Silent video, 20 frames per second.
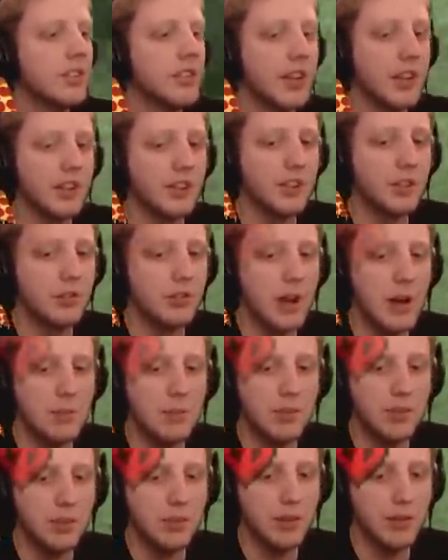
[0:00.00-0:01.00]
So I can just
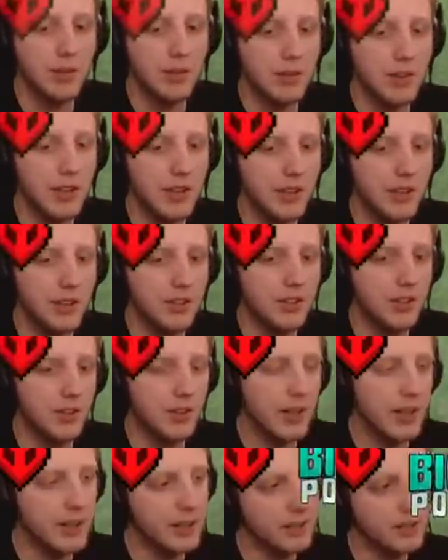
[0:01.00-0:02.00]
grab stuff if I really need
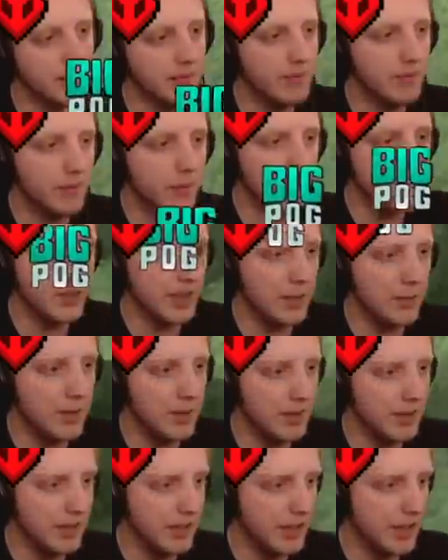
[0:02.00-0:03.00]
to. Like, for
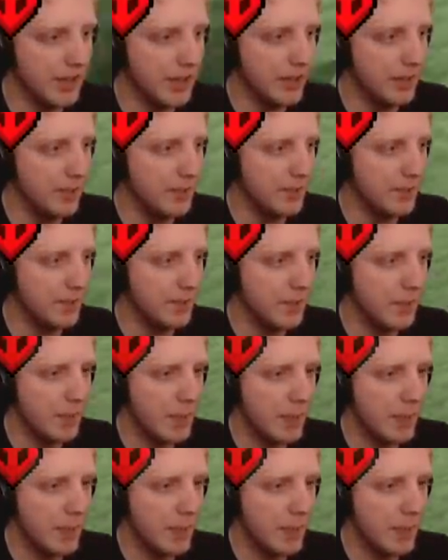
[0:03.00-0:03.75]
example, the um,